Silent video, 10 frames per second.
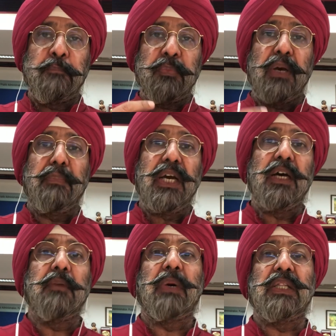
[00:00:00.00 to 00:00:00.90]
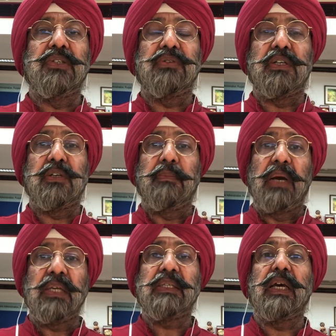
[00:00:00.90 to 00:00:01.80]
a measure by the central
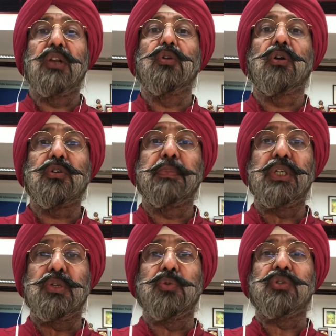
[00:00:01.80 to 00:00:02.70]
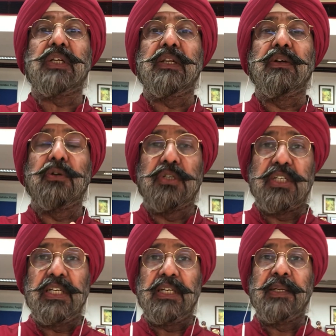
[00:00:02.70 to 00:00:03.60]
banks and not to be used in
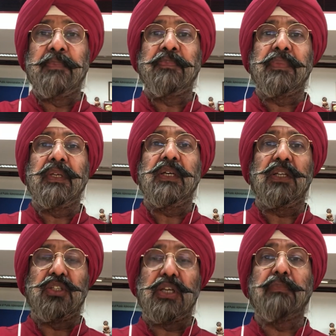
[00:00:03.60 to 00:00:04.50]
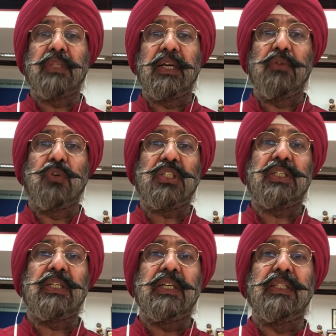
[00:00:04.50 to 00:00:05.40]
routine. It is something which
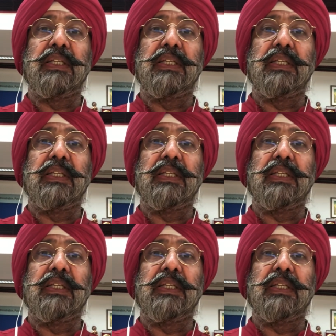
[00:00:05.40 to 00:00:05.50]
in the